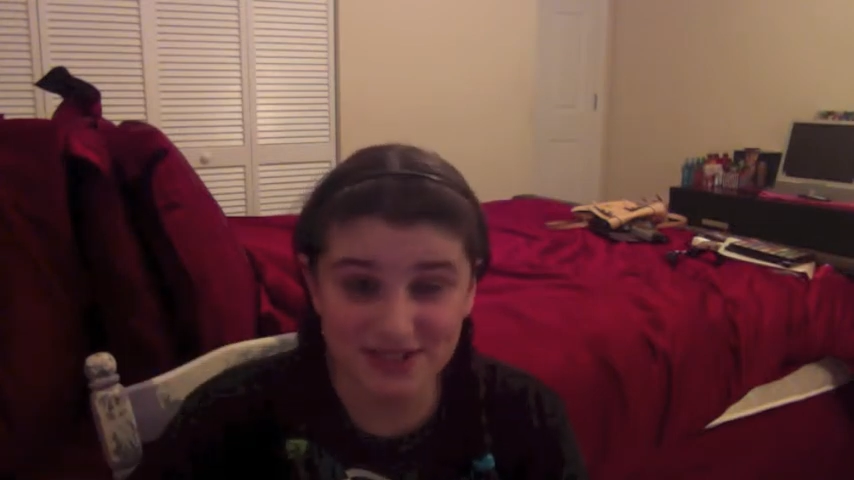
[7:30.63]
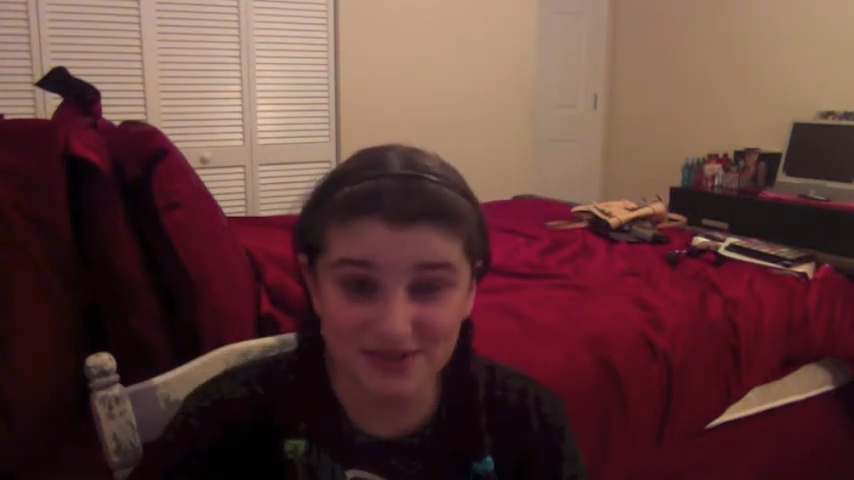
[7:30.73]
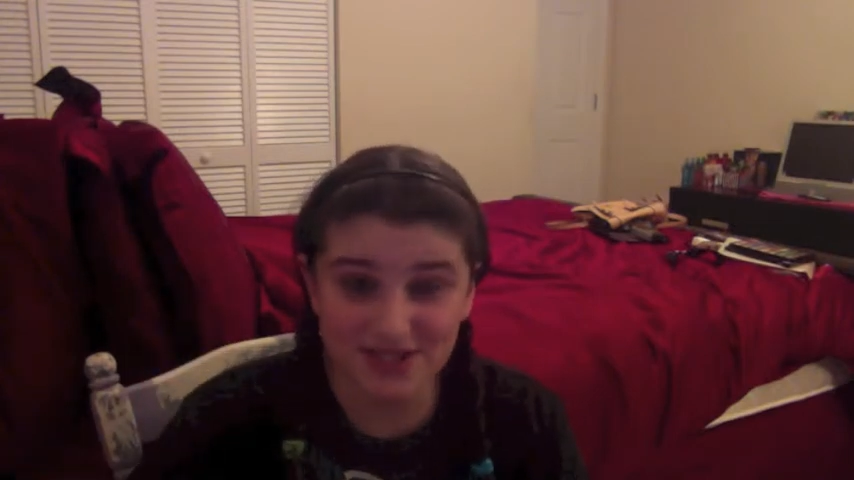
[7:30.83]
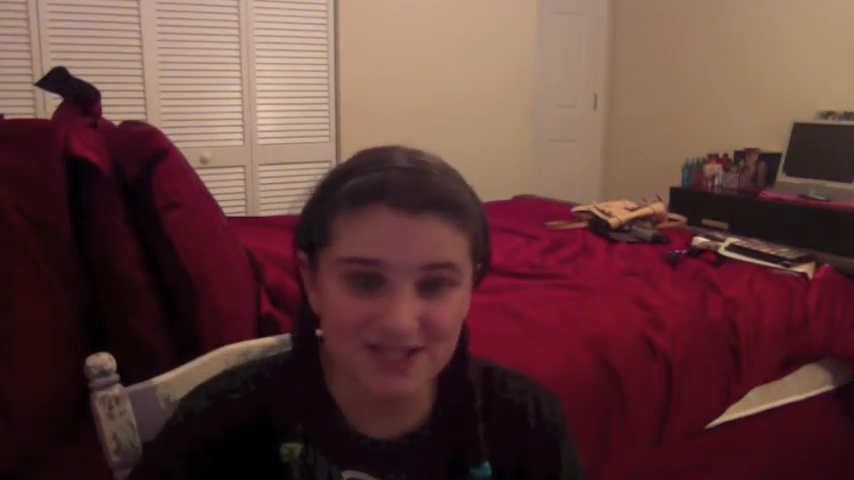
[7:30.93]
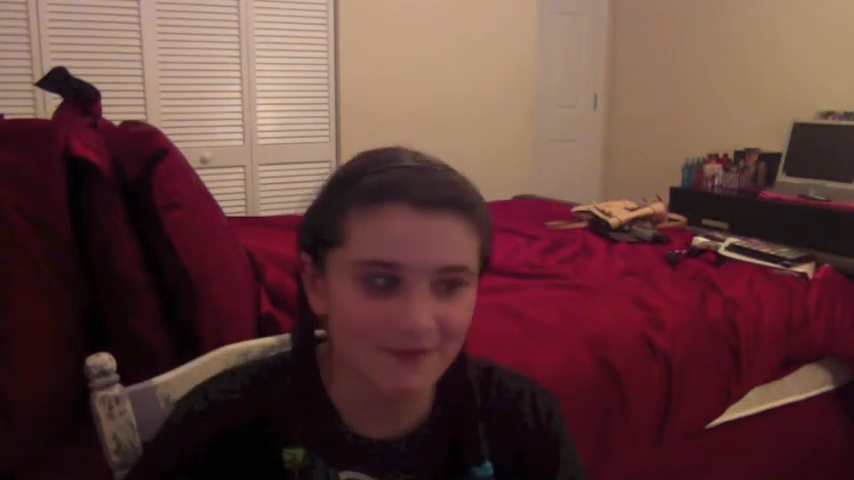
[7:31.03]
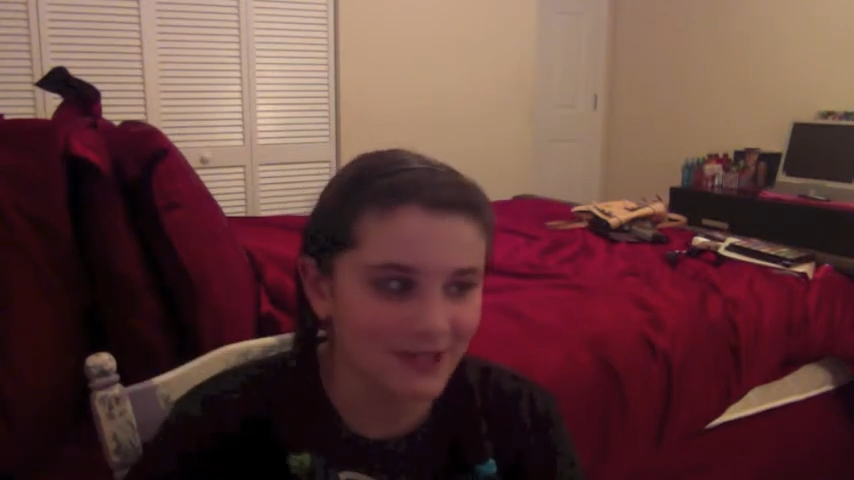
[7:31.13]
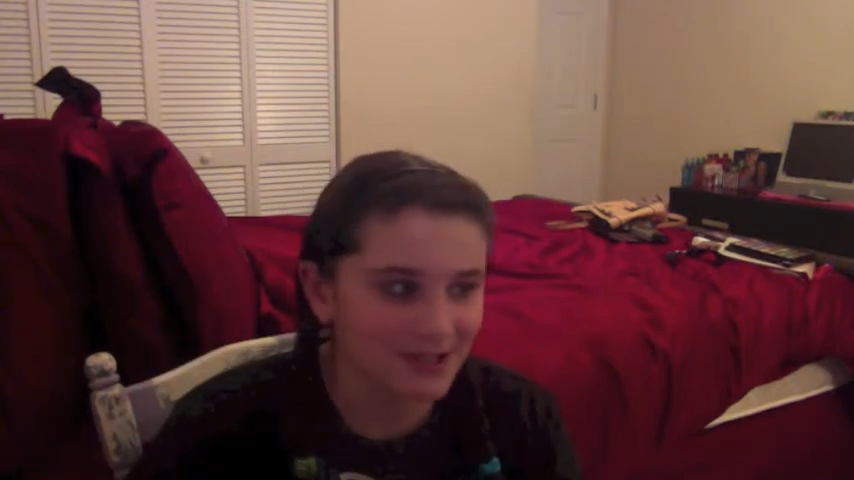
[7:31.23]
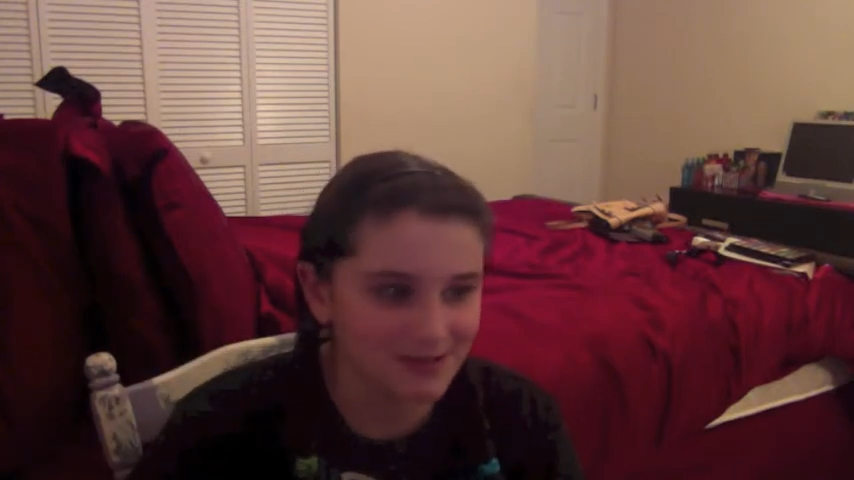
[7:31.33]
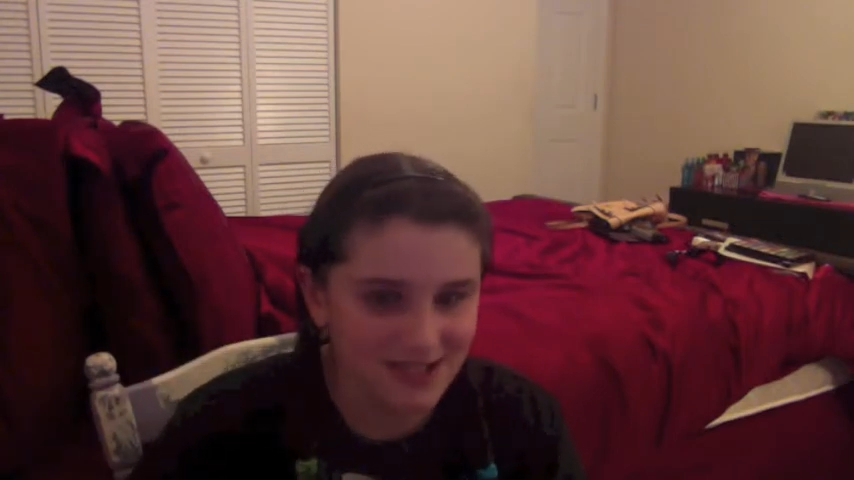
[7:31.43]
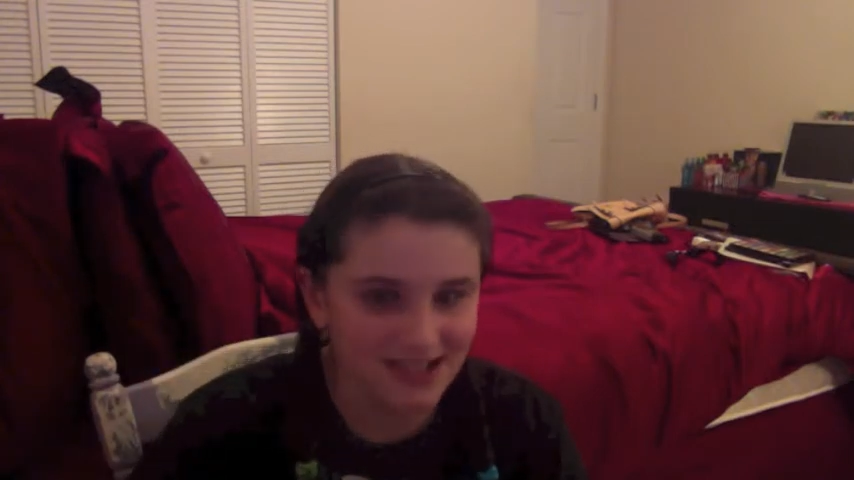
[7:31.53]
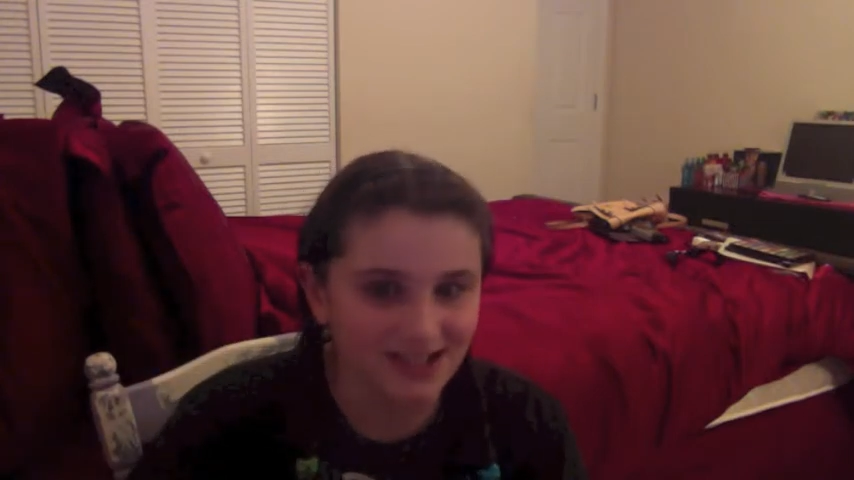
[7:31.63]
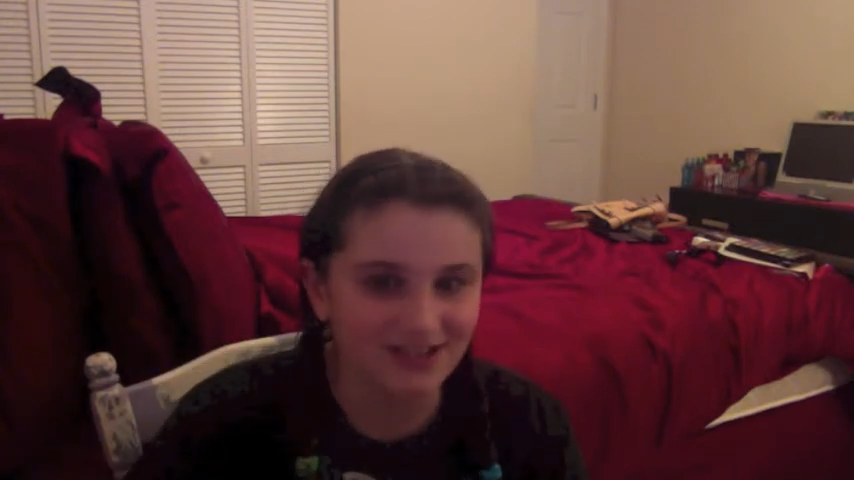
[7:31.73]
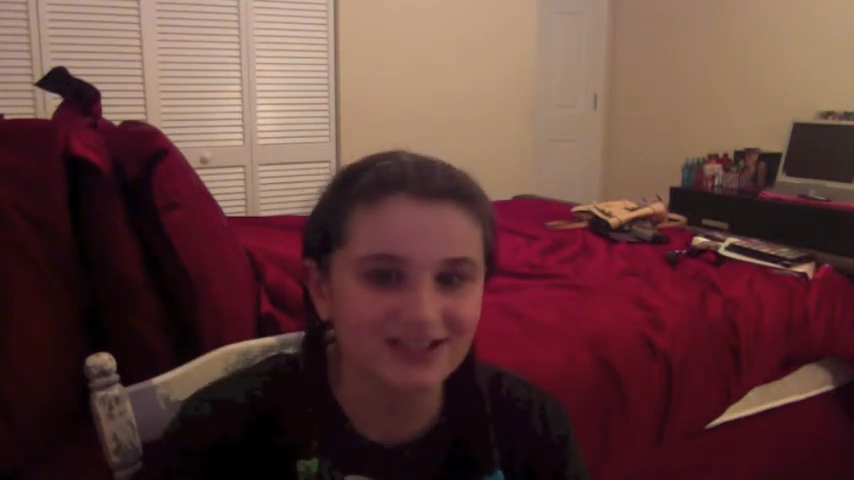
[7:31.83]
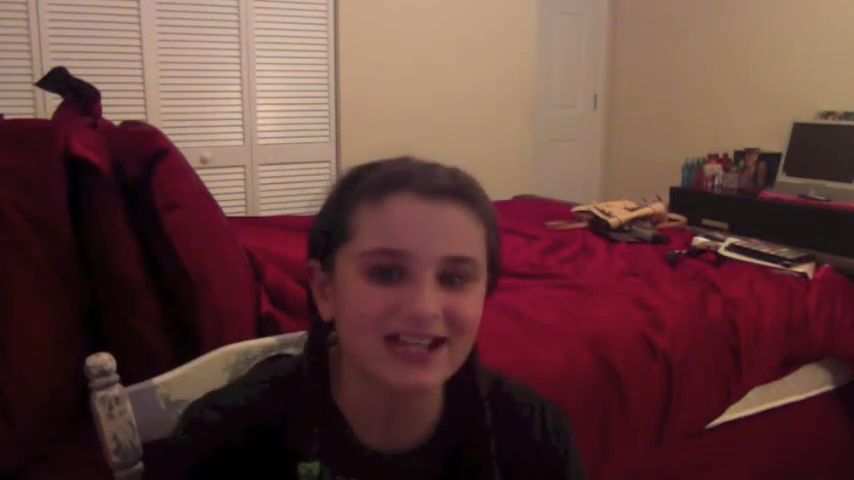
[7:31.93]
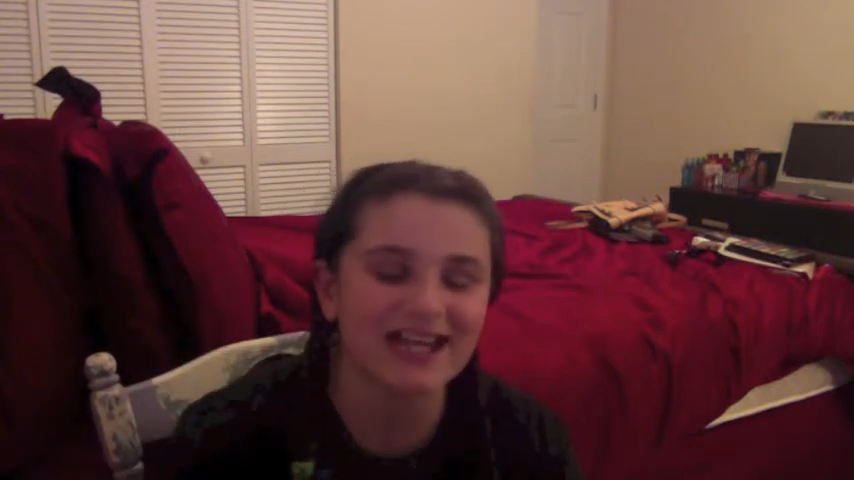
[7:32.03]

do in this video still.